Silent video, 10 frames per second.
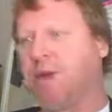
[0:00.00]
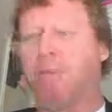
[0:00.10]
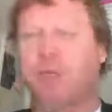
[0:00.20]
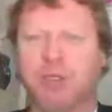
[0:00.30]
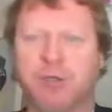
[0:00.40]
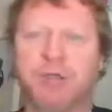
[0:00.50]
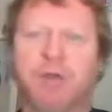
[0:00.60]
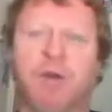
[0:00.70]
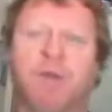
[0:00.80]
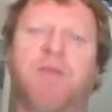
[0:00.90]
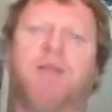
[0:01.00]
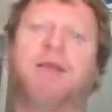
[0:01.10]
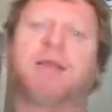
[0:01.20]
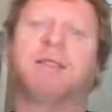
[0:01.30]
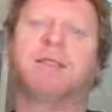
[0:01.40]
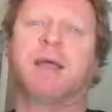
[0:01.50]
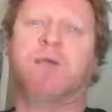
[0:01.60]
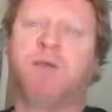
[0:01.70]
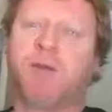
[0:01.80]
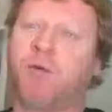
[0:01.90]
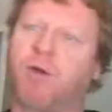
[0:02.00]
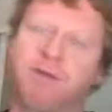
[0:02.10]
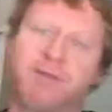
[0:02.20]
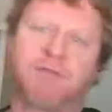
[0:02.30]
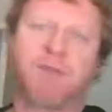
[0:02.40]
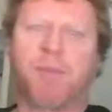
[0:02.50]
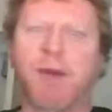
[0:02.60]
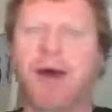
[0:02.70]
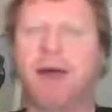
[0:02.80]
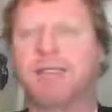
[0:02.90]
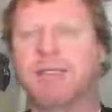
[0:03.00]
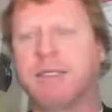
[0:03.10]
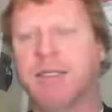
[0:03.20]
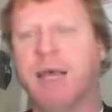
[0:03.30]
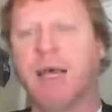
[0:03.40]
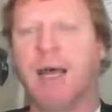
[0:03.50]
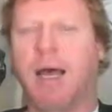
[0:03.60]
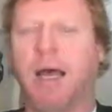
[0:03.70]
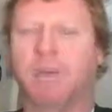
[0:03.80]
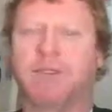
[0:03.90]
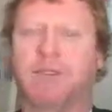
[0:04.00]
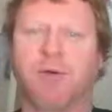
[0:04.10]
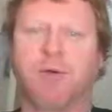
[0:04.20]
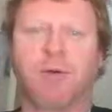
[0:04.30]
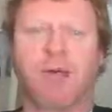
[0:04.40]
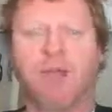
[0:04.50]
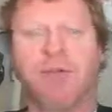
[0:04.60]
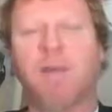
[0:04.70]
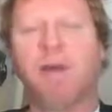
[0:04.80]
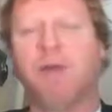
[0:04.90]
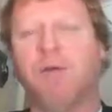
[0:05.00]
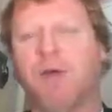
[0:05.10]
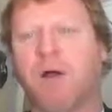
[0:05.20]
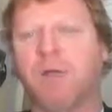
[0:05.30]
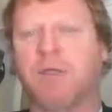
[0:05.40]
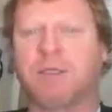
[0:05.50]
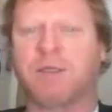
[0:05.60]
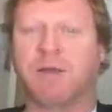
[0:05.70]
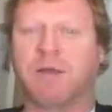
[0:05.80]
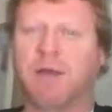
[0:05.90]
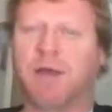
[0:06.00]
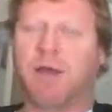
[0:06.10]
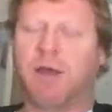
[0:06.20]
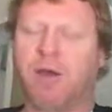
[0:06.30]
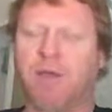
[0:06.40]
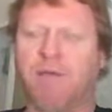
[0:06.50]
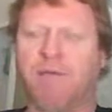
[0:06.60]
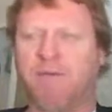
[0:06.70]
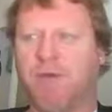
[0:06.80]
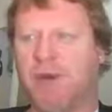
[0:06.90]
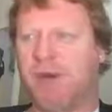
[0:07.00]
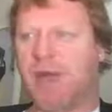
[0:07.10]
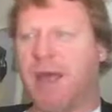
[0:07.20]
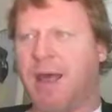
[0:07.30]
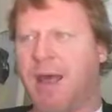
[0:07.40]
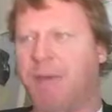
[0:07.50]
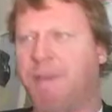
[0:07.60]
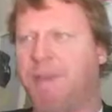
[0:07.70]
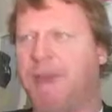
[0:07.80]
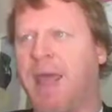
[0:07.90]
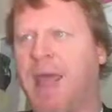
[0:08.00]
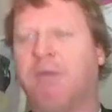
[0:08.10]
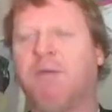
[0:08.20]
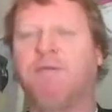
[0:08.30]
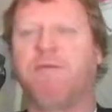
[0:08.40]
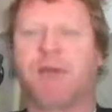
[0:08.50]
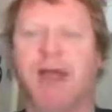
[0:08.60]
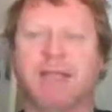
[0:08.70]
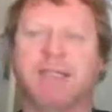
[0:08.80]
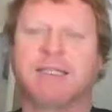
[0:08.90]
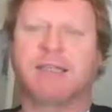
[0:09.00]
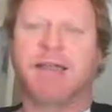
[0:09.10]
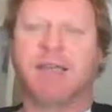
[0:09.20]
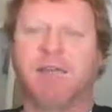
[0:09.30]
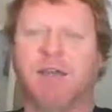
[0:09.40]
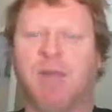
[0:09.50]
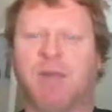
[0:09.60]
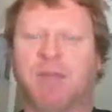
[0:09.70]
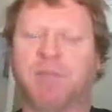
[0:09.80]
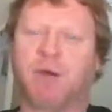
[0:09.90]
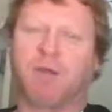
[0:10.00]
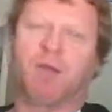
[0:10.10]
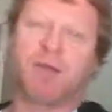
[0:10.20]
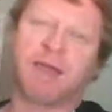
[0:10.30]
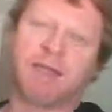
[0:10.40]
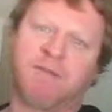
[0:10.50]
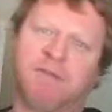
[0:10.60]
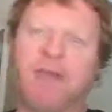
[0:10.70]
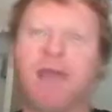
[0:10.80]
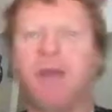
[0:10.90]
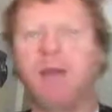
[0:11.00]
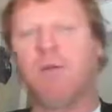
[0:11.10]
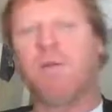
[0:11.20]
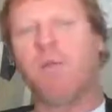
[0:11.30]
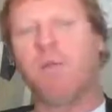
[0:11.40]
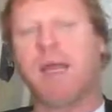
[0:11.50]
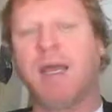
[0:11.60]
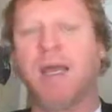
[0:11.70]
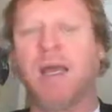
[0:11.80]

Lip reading: produce their own things, they rework things from the past. So we can think about youth cultures as a kind of area of practice and activity where there's both creativity and conformity,